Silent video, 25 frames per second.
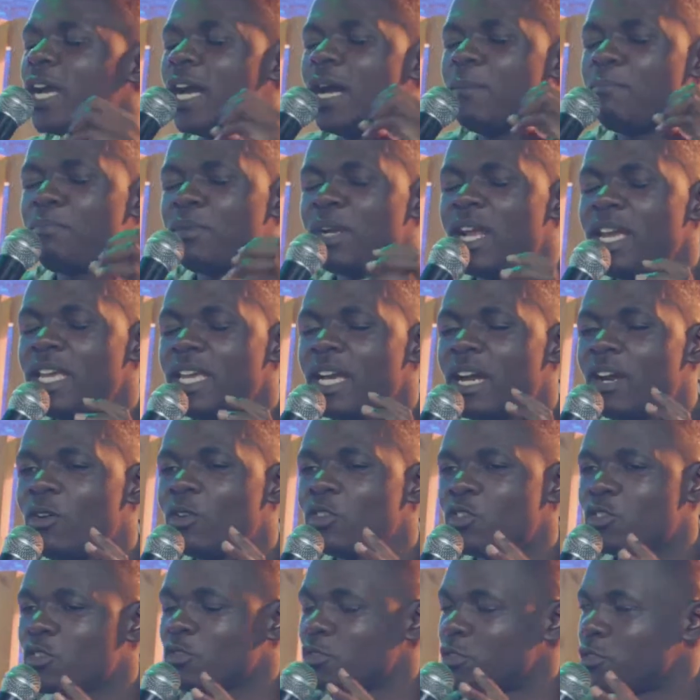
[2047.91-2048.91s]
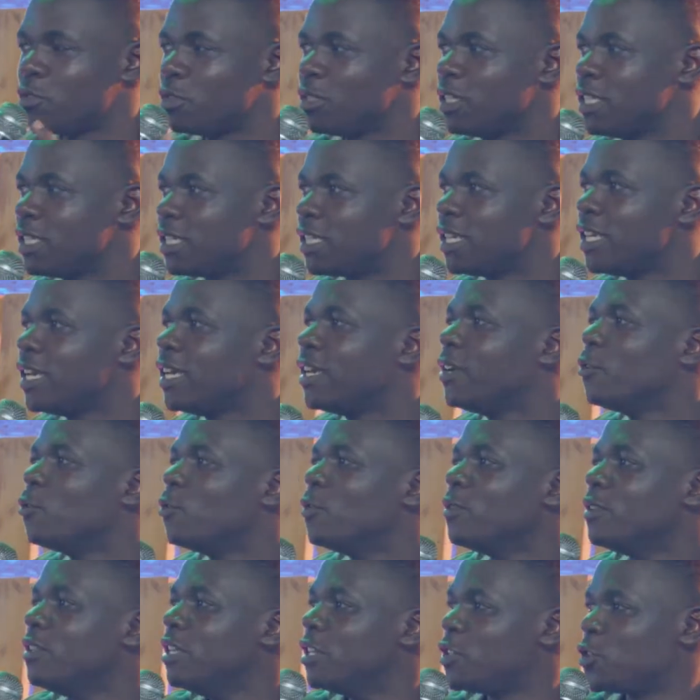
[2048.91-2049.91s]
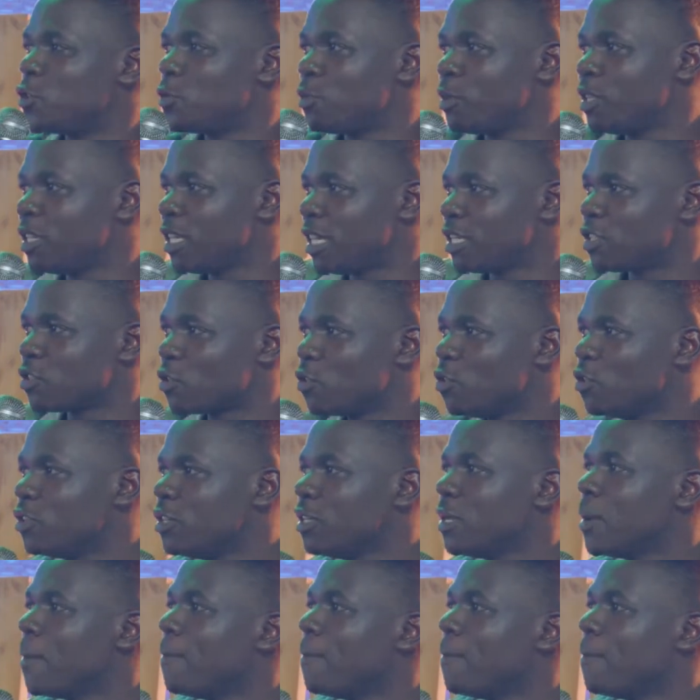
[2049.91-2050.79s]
apply ourselves to it, the spirit has gone.